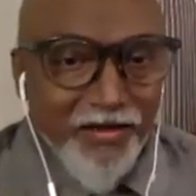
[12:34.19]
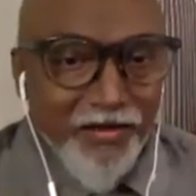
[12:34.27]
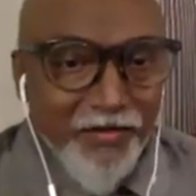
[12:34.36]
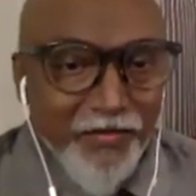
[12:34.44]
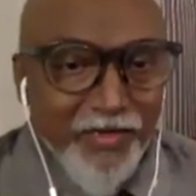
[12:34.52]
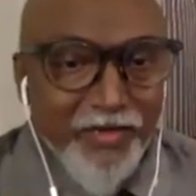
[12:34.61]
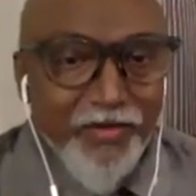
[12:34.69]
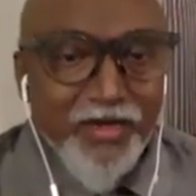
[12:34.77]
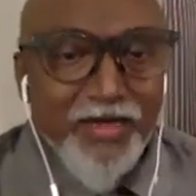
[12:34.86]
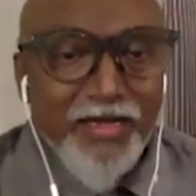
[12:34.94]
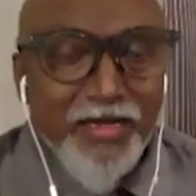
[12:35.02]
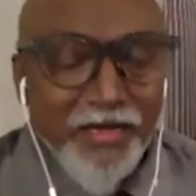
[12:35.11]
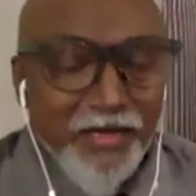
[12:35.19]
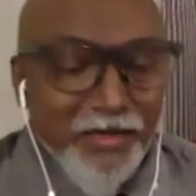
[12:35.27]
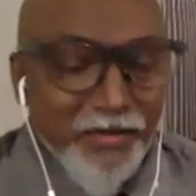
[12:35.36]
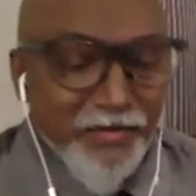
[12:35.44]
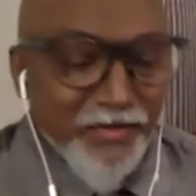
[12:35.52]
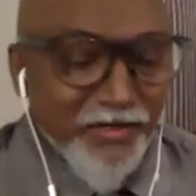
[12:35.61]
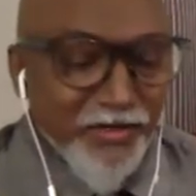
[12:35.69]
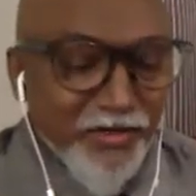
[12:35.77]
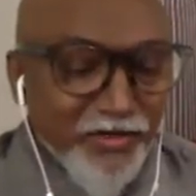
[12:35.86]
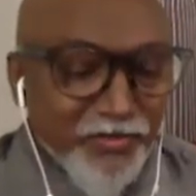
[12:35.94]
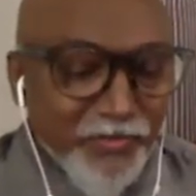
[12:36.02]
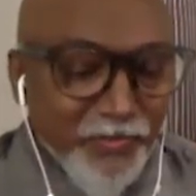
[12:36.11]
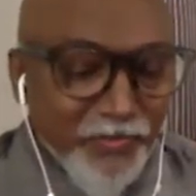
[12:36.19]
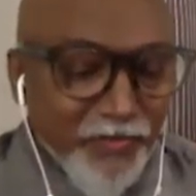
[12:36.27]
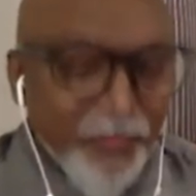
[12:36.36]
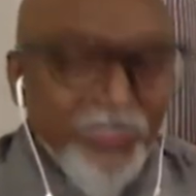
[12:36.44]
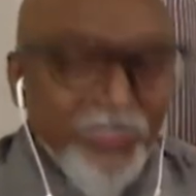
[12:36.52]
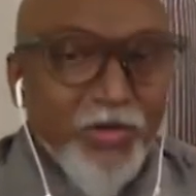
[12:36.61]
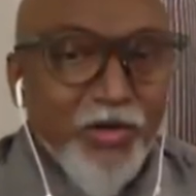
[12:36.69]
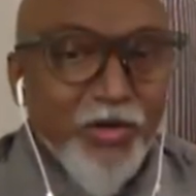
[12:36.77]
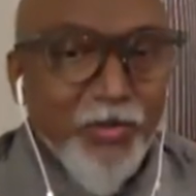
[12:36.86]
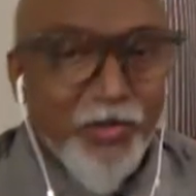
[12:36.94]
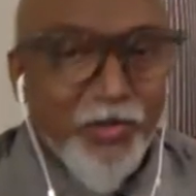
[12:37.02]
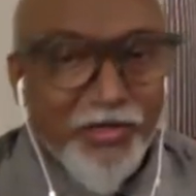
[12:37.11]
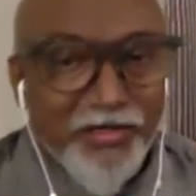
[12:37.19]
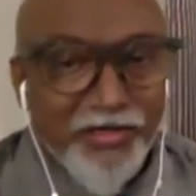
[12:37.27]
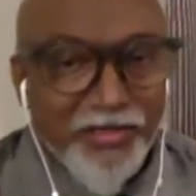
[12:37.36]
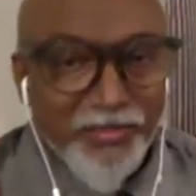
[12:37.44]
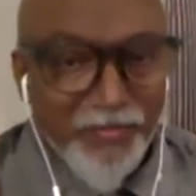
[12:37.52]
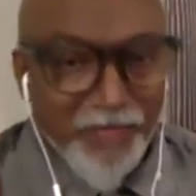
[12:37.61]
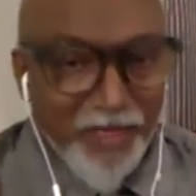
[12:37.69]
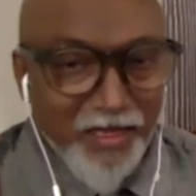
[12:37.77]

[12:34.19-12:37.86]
we really, um, you know, we talk about uh,